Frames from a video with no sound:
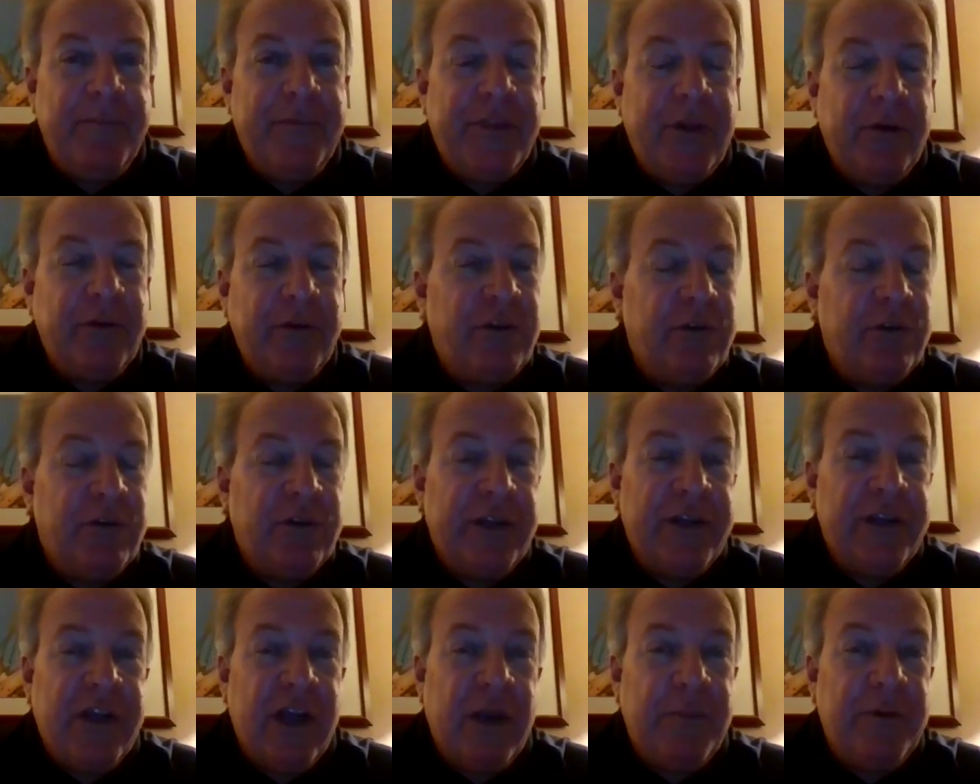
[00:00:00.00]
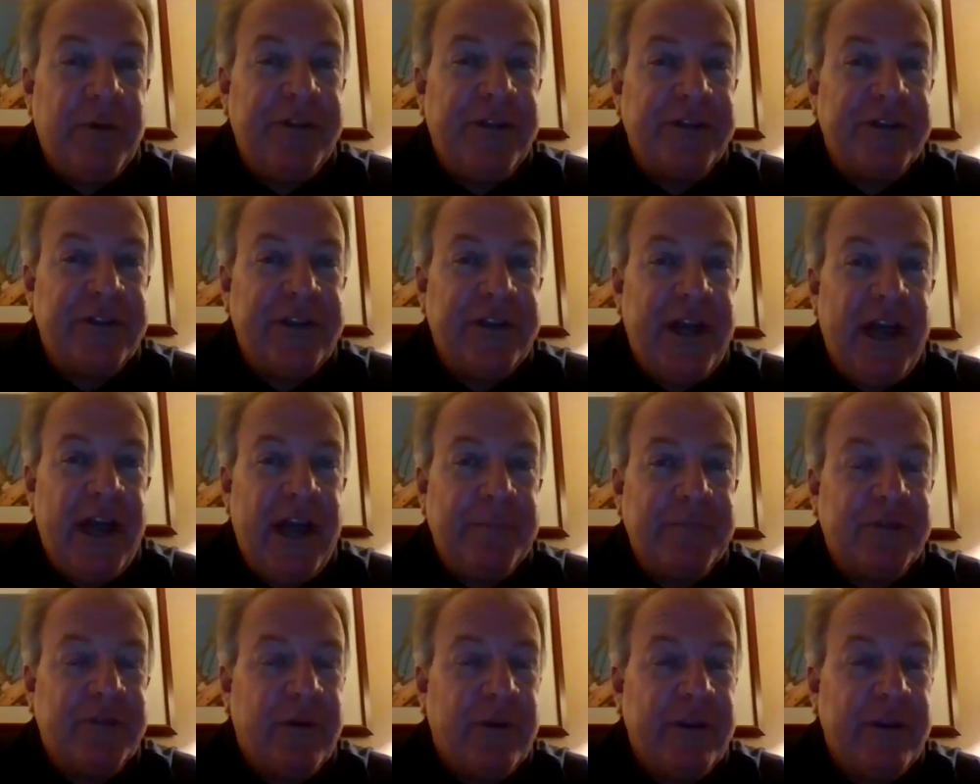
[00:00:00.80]
Those usually come with a
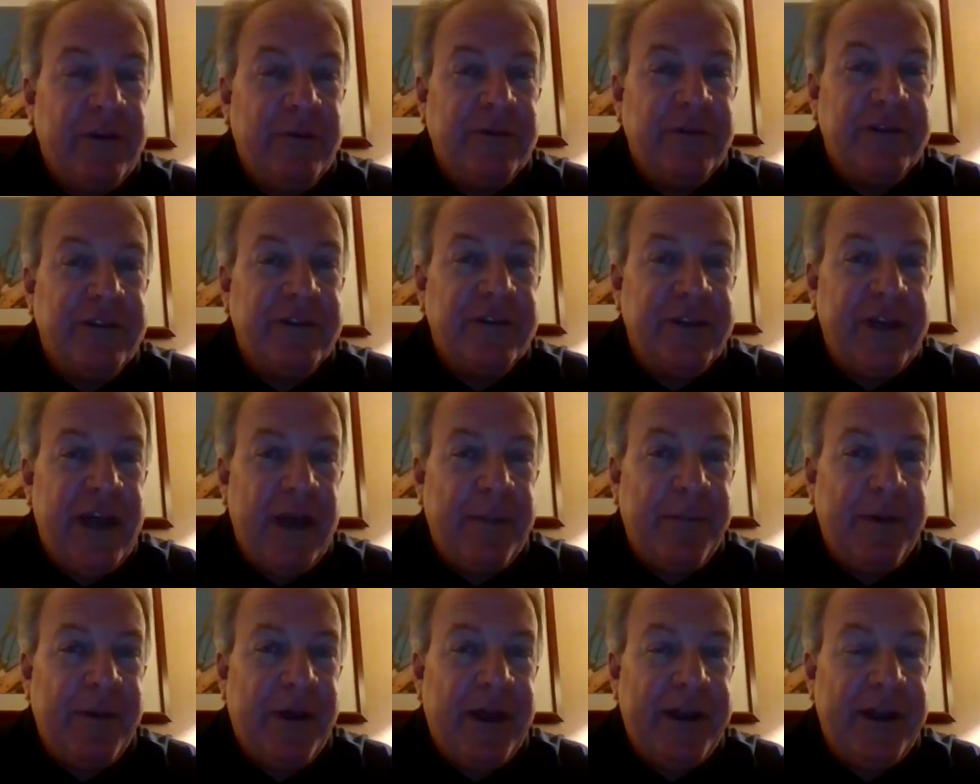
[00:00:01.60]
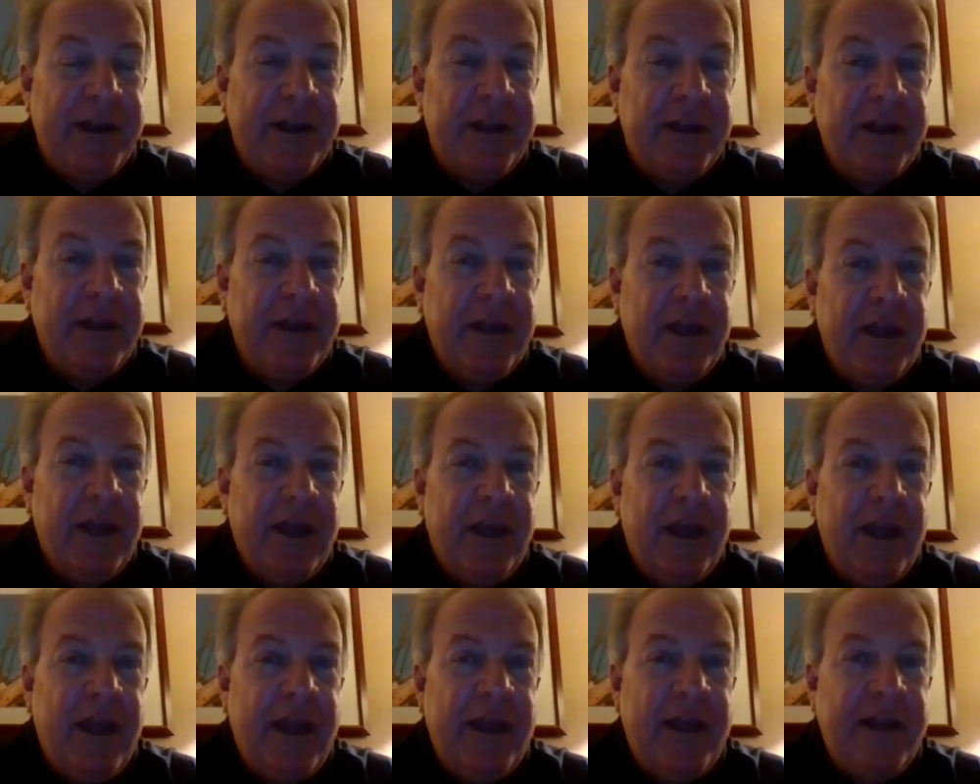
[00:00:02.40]
snap, so I use a snap on it,
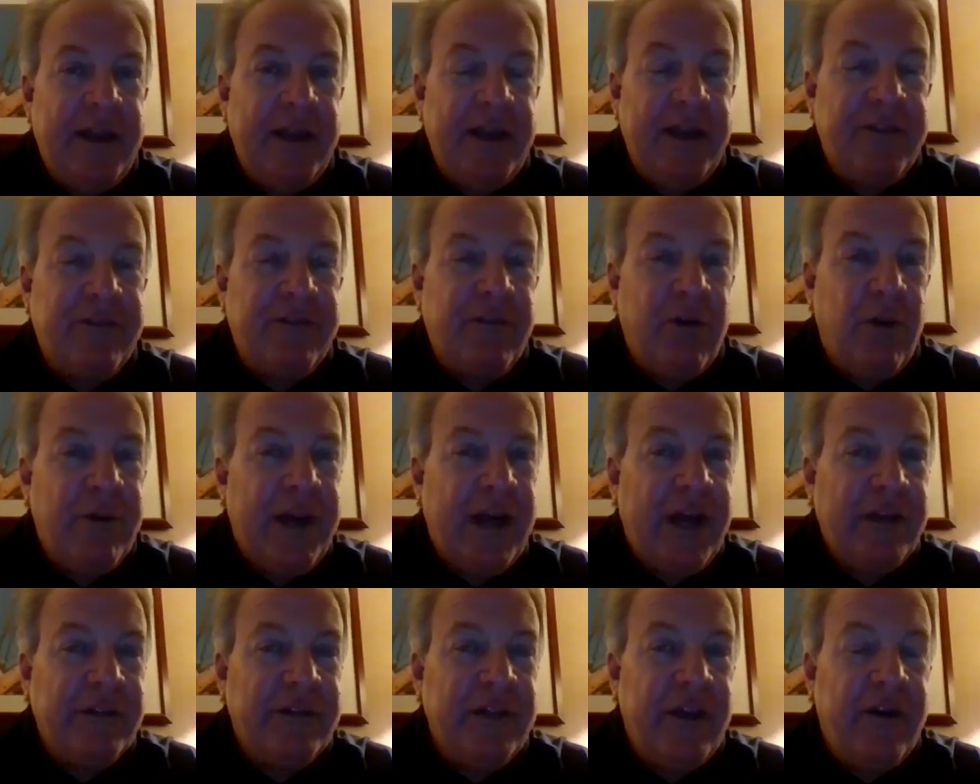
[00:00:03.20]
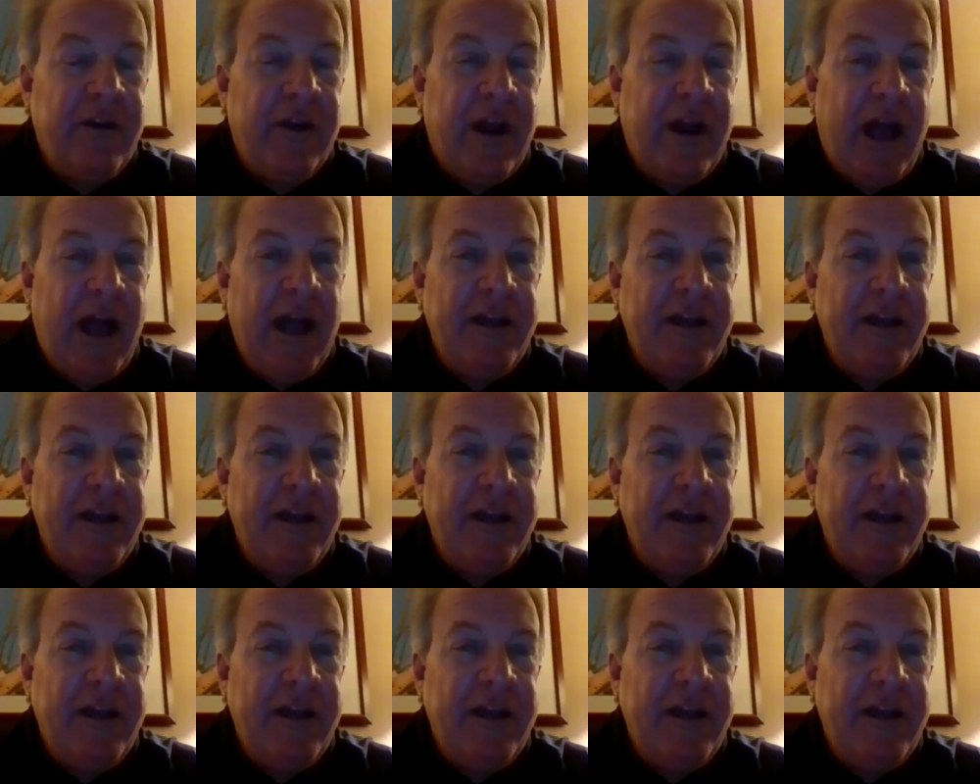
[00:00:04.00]
and I throw it out there.